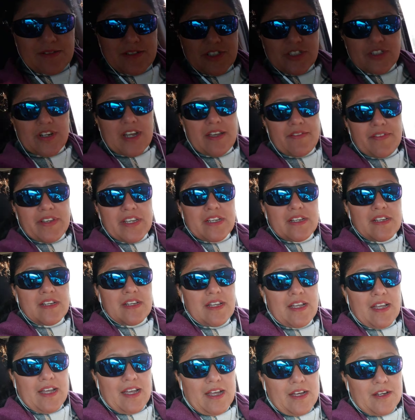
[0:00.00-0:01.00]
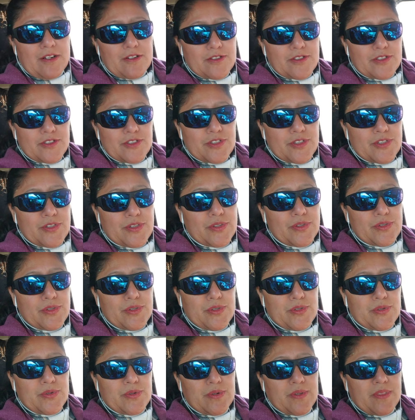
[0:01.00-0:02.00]
was driving out
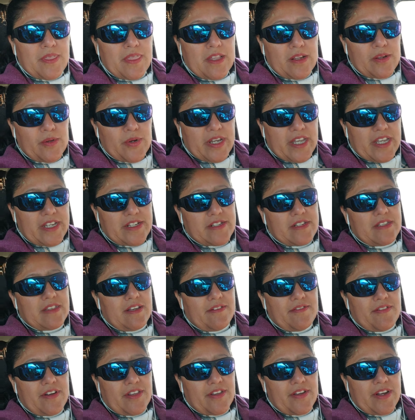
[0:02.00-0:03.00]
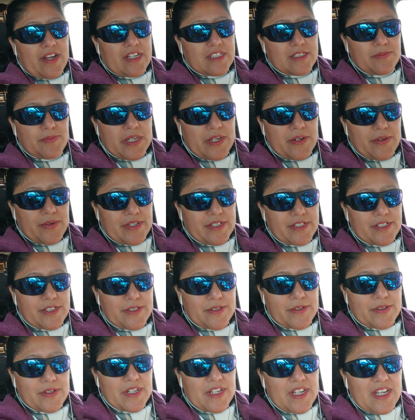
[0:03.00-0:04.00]
to the location that Father has me going
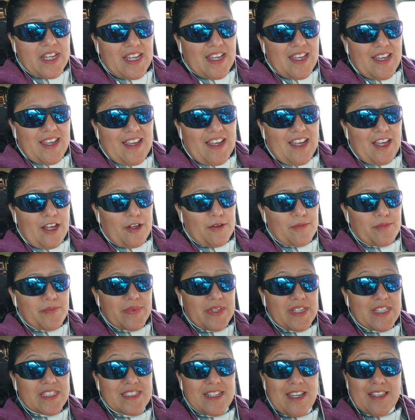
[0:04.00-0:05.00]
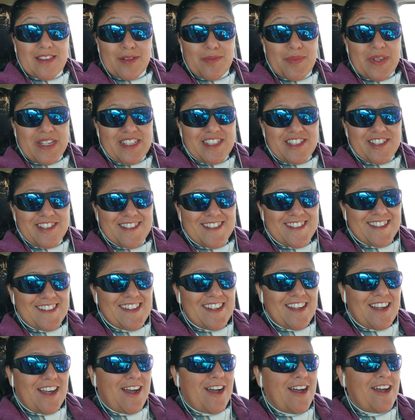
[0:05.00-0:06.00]
to, um, it's on the beach,
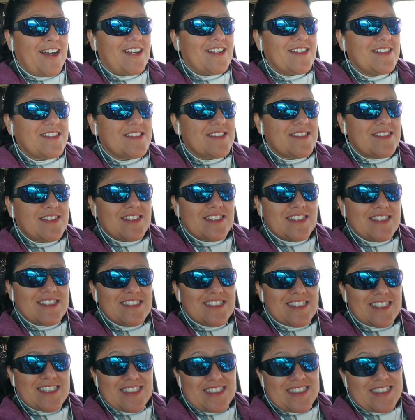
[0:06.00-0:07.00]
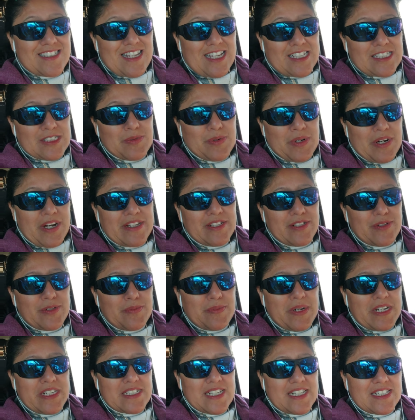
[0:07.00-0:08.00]
uh, since that's where I
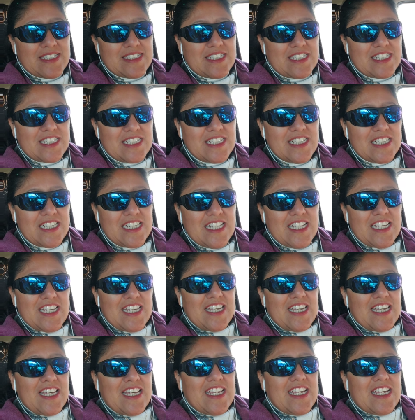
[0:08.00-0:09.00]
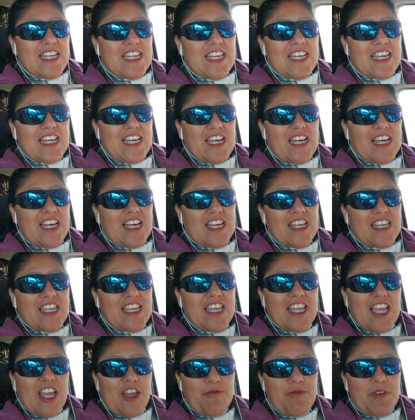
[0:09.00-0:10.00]
do my Tai Chi. Uh,
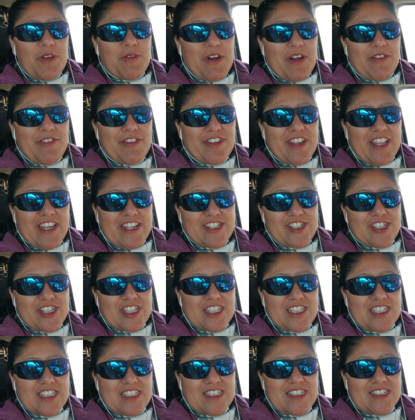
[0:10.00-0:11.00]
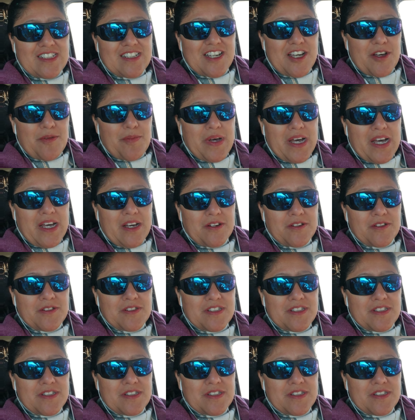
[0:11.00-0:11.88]
he gave me revelation about